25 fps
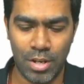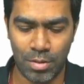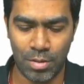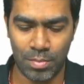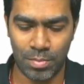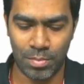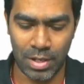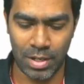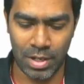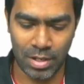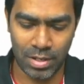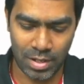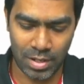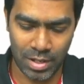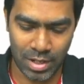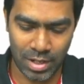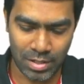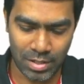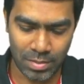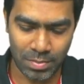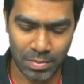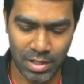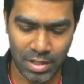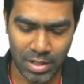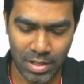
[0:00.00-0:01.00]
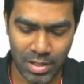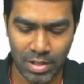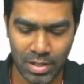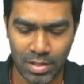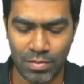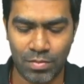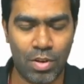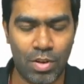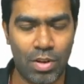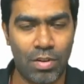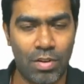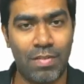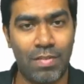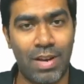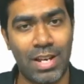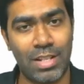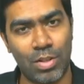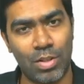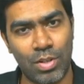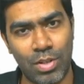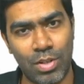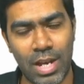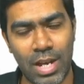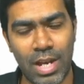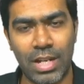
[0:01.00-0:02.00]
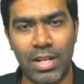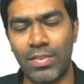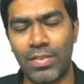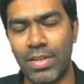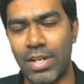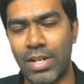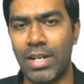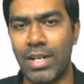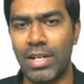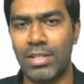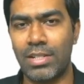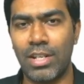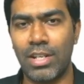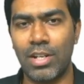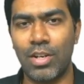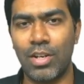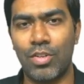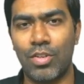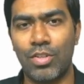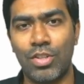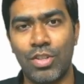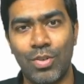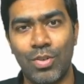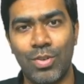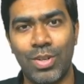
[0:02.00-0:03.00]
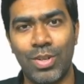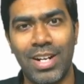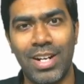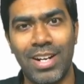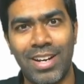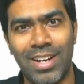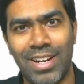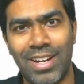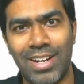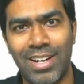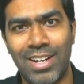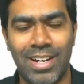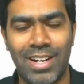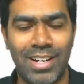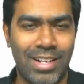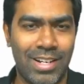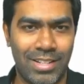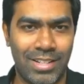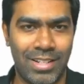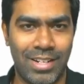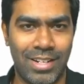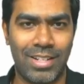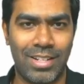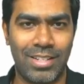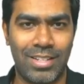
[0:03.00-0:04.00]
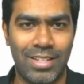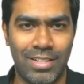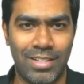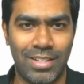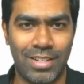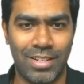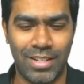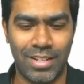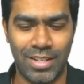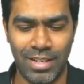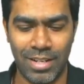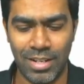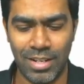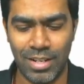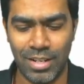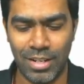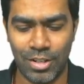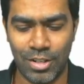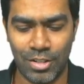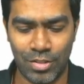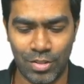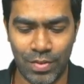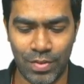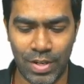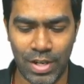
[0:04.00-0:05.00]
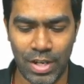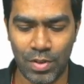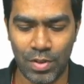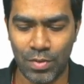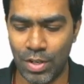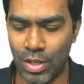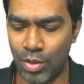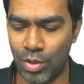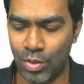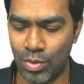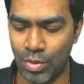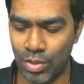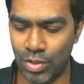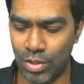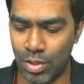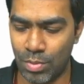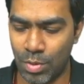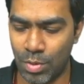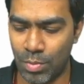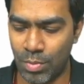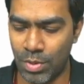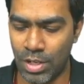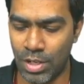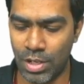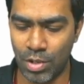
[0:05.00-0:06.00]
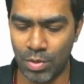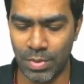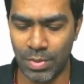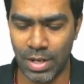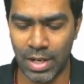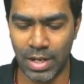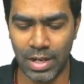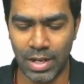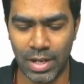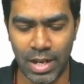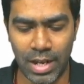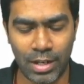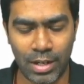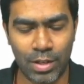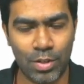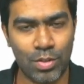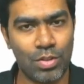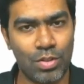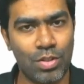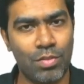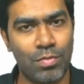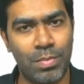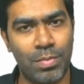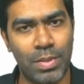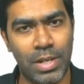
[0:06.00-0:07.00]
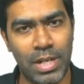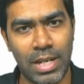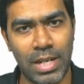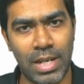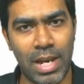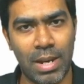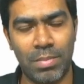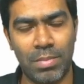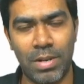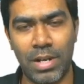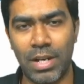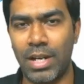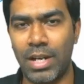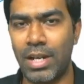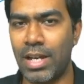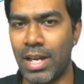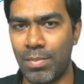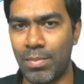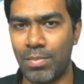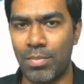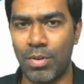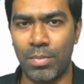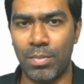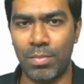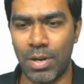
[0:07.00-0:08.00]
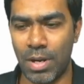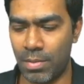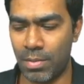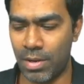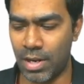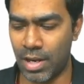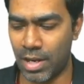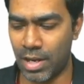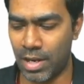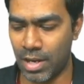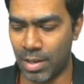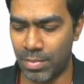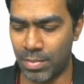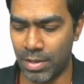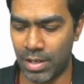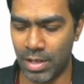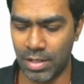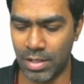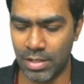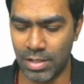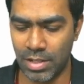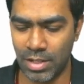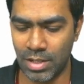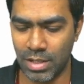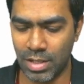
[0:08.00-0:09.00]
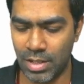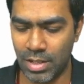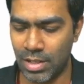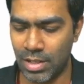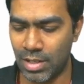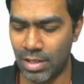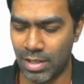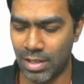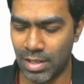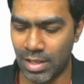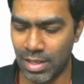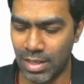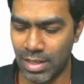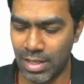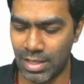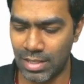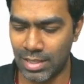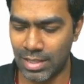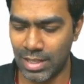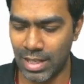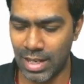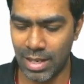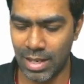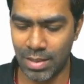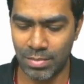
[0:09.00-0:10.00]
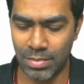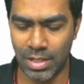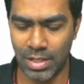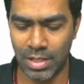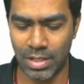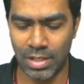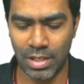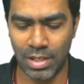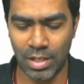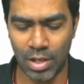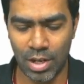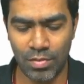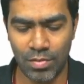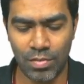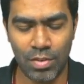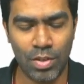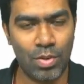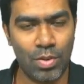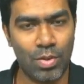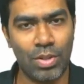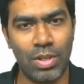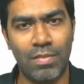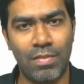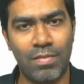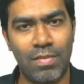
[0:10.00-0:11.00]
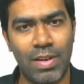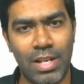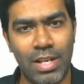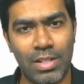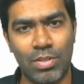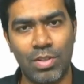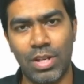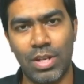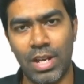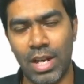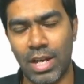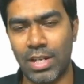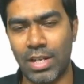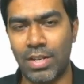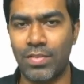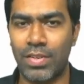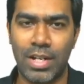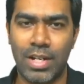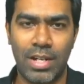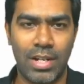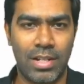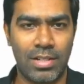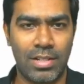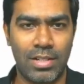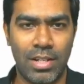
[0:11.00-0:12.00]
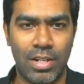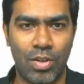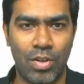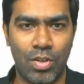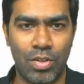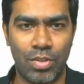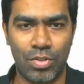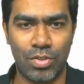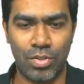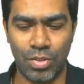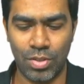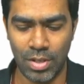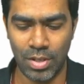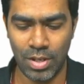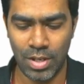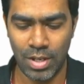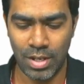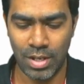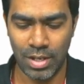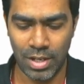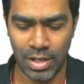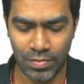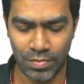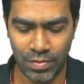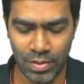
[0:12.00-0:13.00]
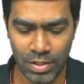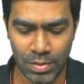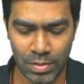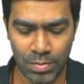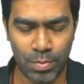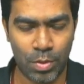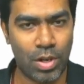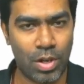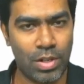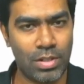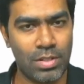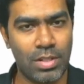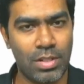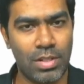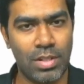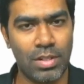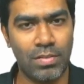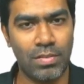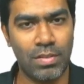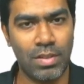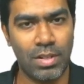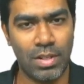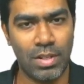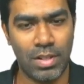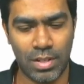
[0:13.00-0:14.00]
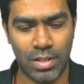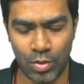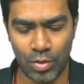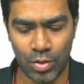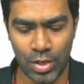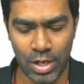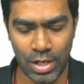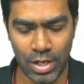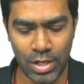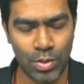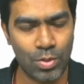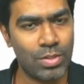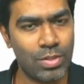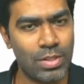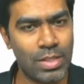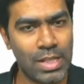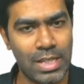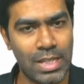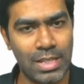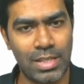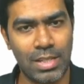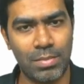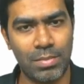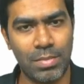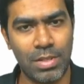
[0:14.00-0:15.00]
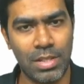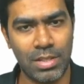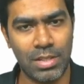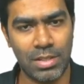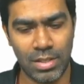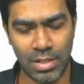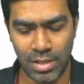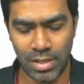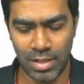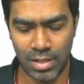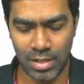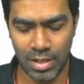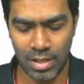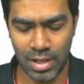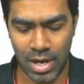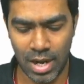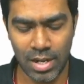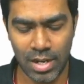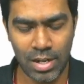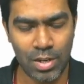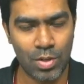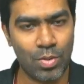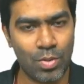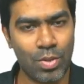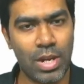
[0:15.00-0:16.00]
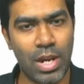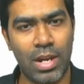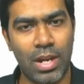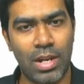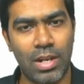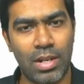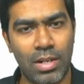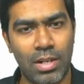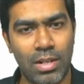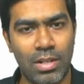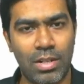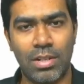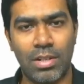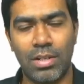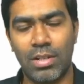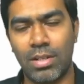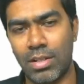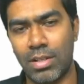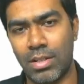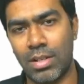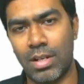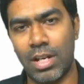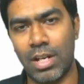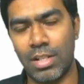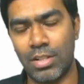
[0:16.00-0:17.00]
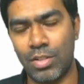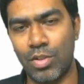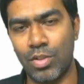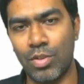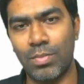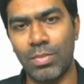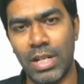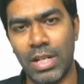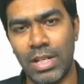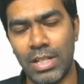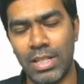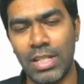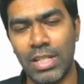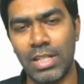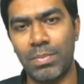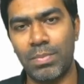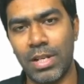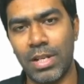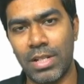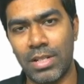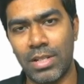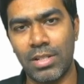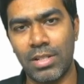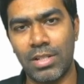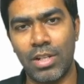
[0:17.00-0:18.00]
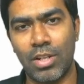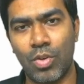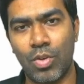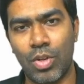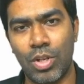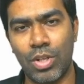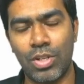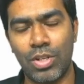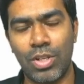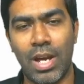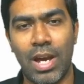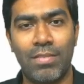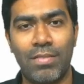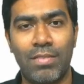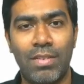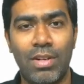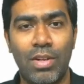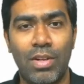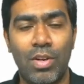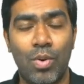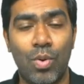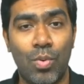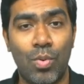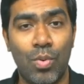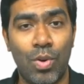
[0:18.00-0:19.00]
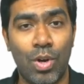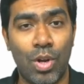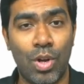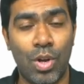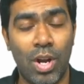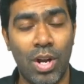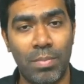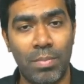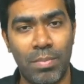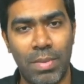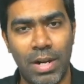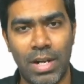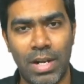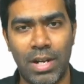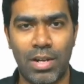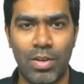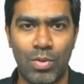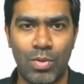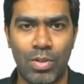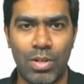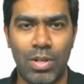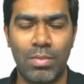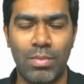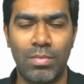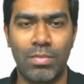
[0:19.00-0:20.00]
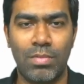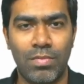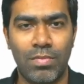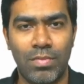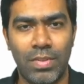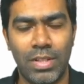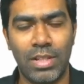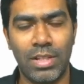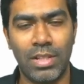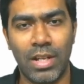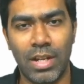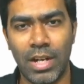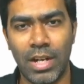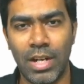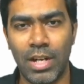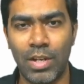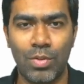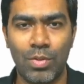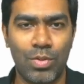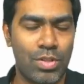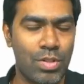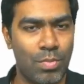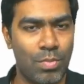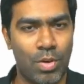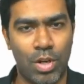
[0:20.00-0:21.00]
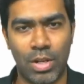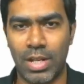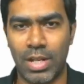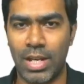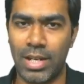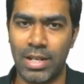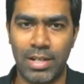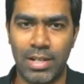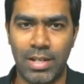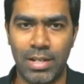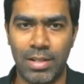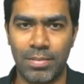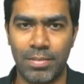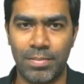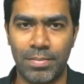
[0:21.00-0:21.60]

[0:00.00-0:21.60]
But trust me, for vasoreactivity testing also you need right heart catheterization. So when you will do, the moment you make a diagnosis of pre-capillary type 1 pulmonary artery hypertension, in the same sitting you have to do the vasoreactivity testing also. If it's positive, you can use CCBs and you can assume that these patients are going to have a overall better outcome with reduced mortality.